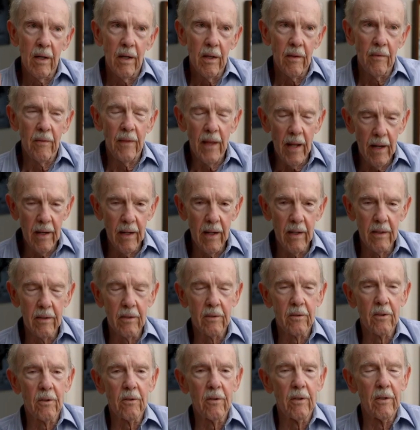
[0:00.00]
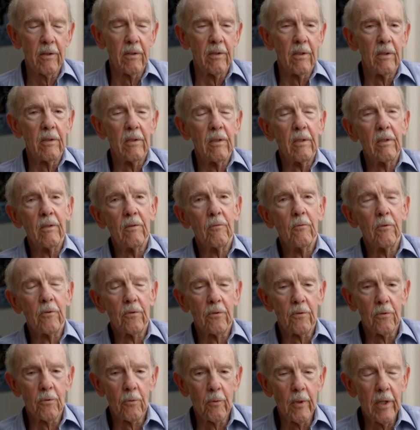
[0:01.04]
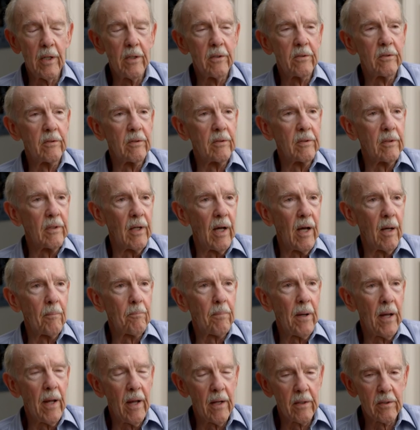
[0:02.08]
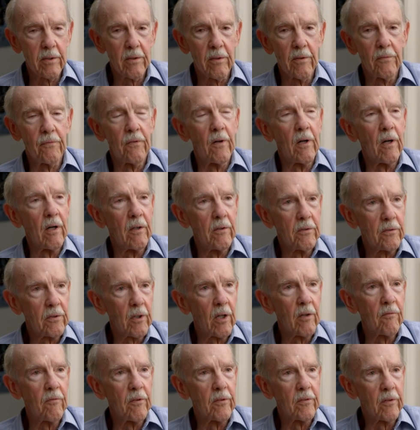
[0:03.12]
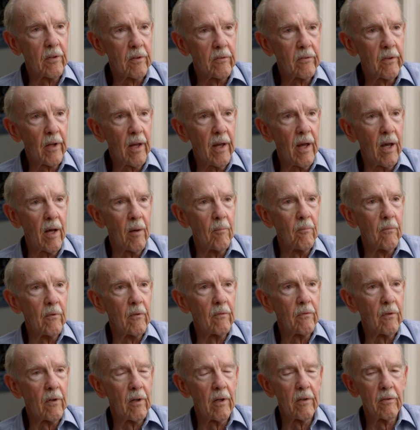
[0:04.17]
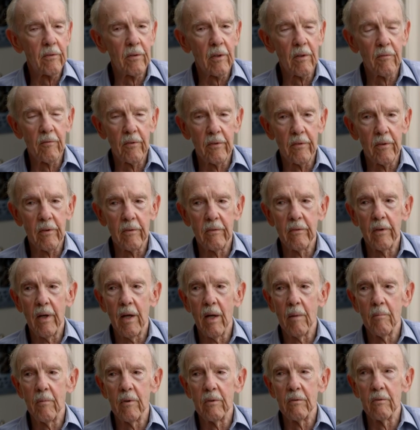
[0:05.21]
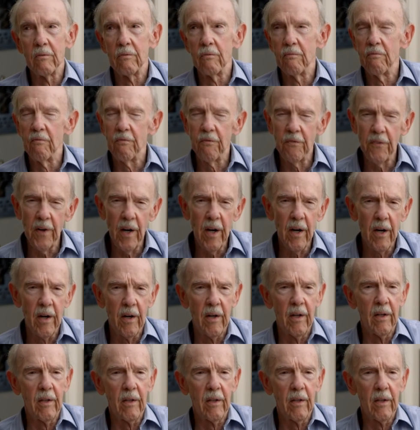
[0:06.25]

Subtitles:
that editorial was the reason I passed the Foreign Service exam. The Foreign Service exam is very